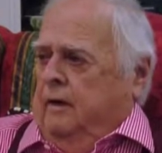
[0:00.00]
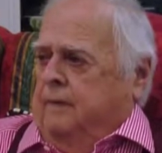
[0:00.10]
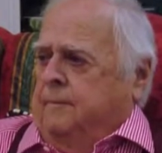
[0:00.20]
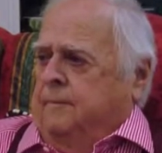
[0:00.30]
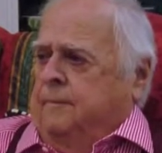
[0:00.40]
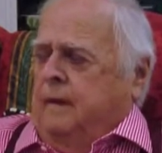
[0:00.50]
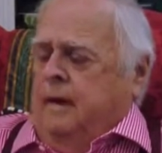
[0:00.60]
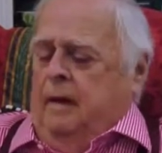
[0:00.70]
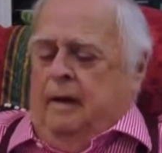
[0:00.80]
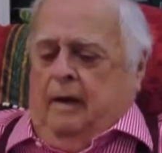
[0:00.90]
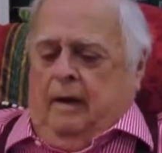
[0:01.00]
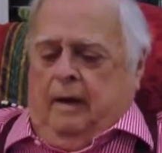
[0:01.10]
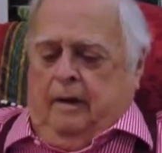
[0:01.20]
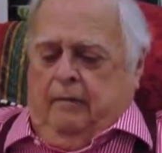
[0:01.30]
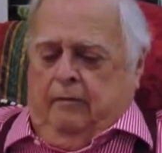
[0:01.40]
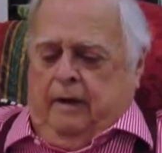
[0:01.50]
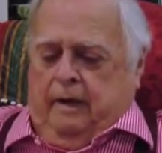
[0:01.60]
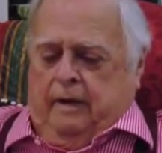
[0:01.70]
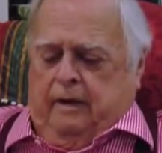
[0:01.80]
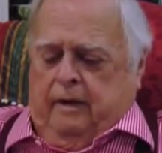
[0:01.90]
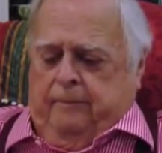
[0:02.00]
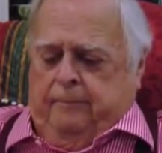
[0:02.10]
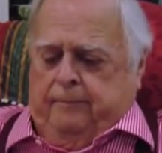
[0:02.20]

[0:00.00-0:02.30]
thing. Mm-hmm. In fact, uh,